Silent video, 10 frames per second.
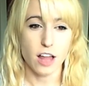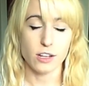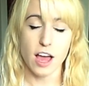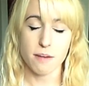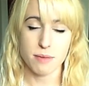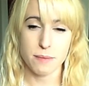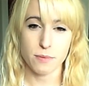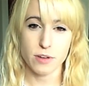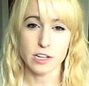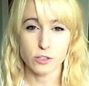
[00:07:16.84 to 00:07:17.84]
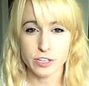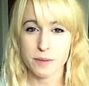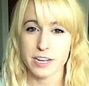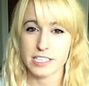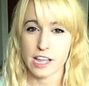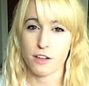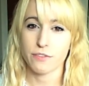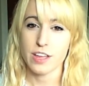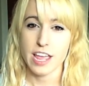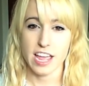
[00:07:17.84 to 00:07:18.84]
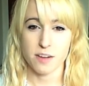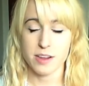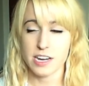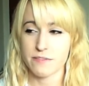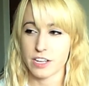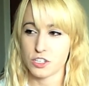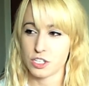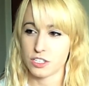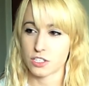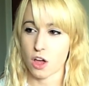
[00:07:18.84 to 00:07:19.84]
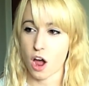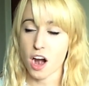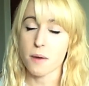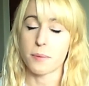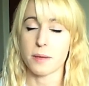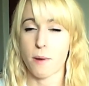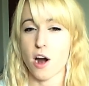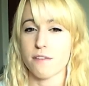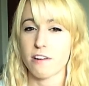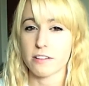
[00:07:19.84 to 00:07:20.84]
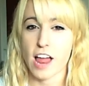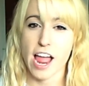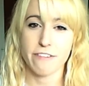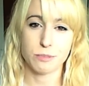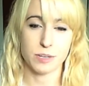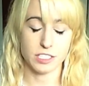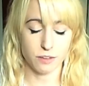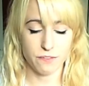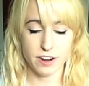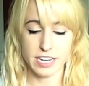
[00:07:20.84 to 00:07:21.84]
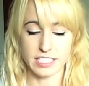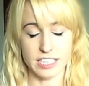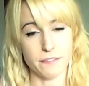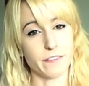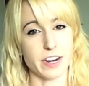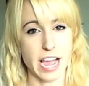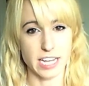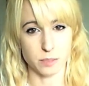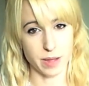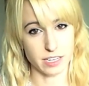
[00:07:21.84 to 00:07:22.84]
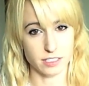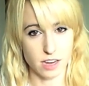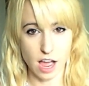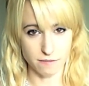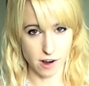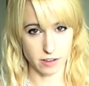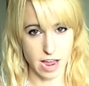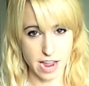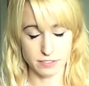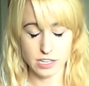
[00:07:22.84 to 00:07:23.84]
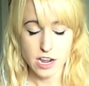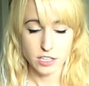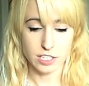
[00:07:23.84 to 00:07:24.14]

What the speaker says: a lot of people, including myself, anime conventions are a big part of our lives, but it's a very different aspect of our lives.